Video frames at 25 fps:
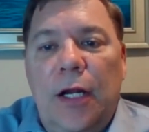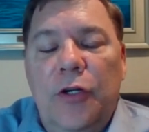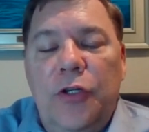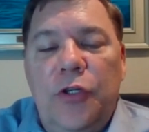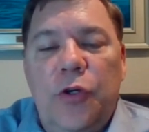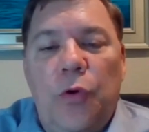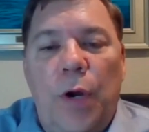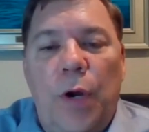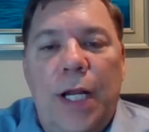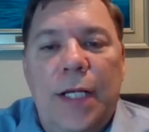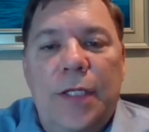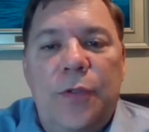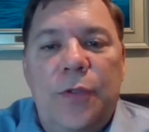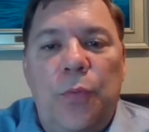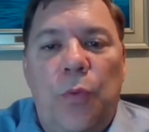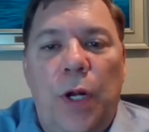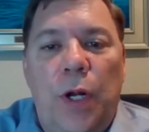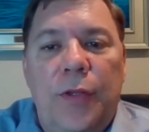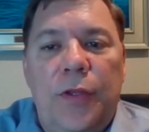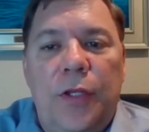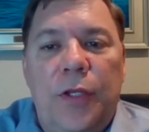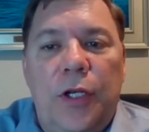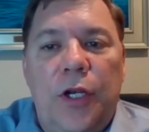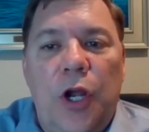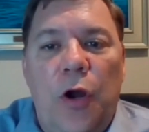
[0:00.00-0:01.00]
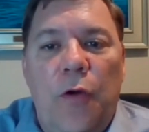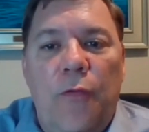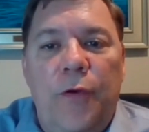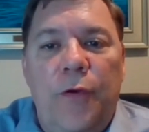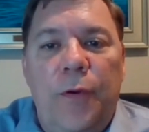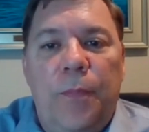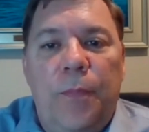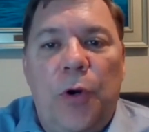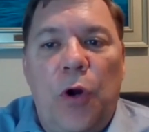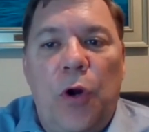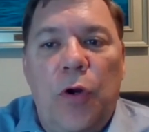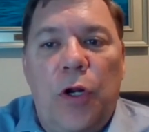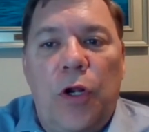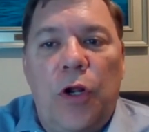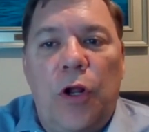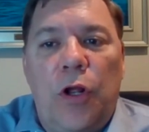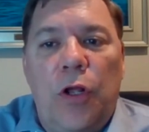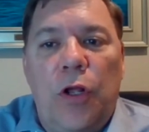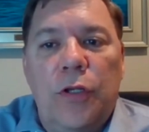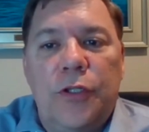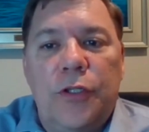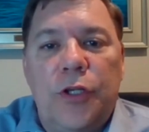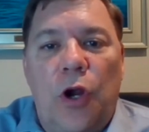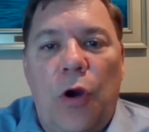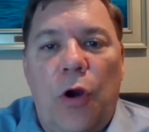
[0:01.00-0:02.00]
address what the COVID
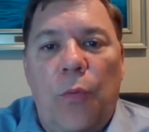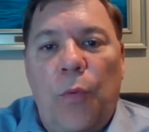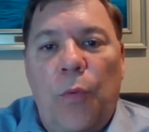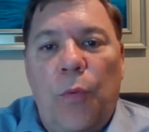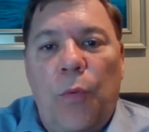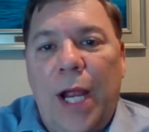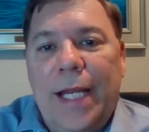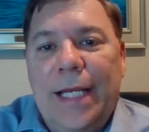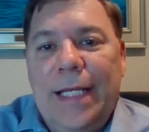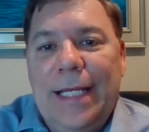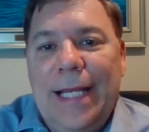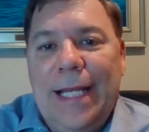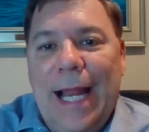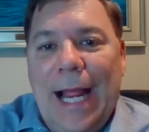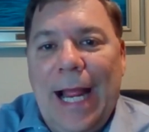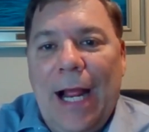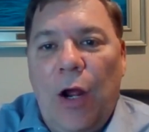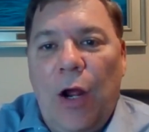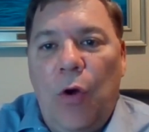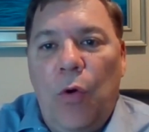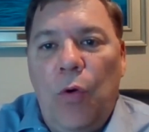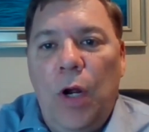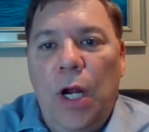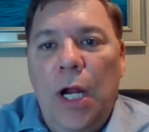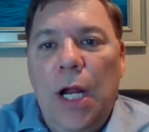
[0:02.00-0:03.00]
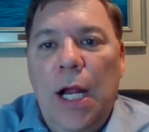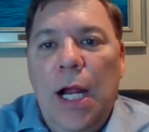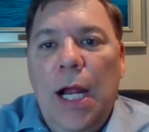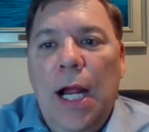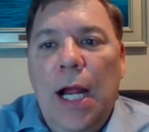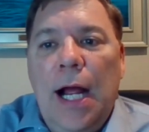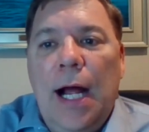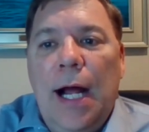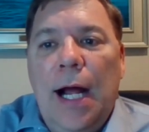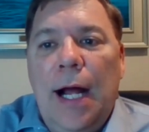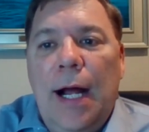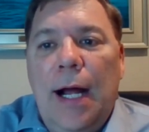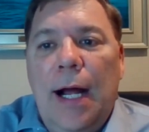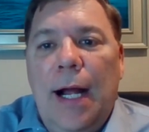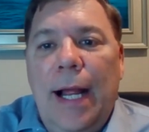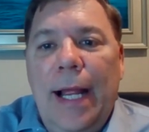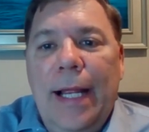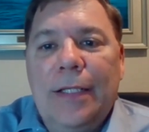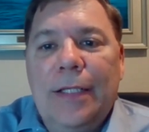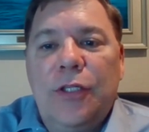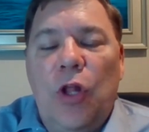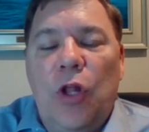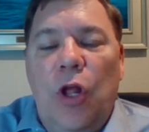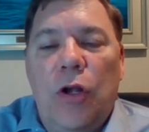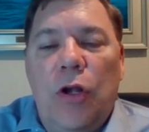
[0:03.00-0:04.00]
protocols are right now, uh,
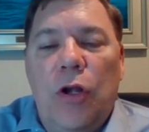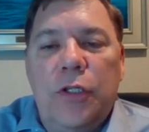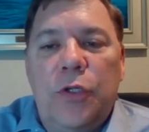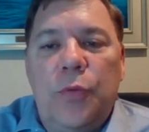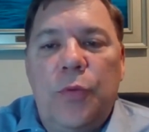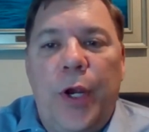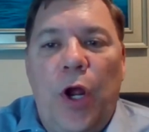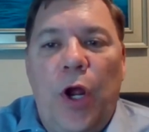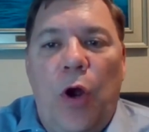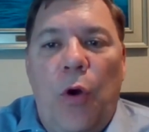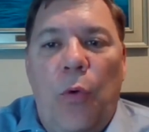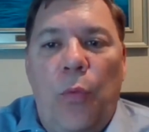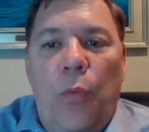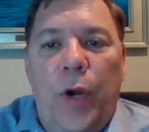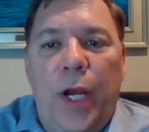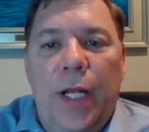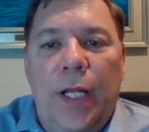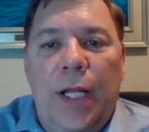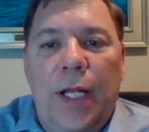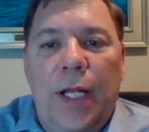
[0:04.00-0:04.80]
as long as we all